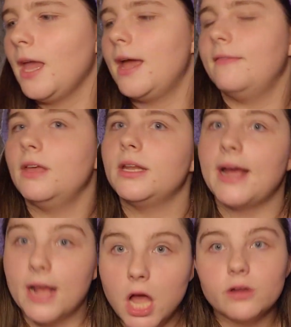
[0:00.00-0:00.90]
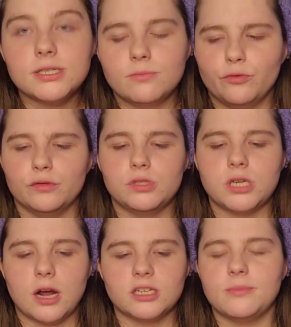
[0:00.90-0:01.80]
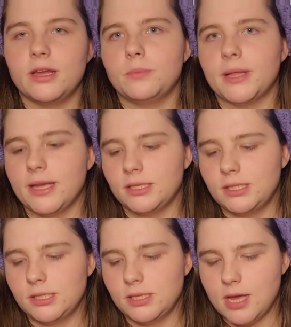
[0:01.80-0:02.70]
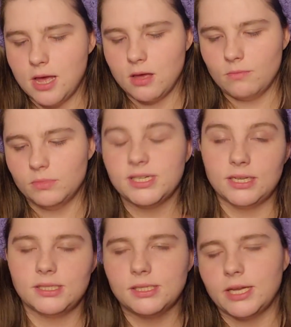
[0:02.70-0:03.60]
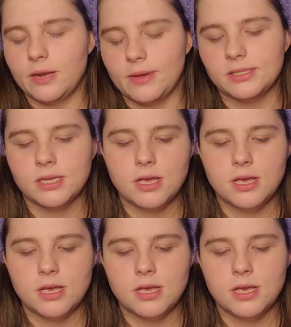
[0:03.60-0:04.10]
And then I got some rootstock tomato plants, seeds anyways,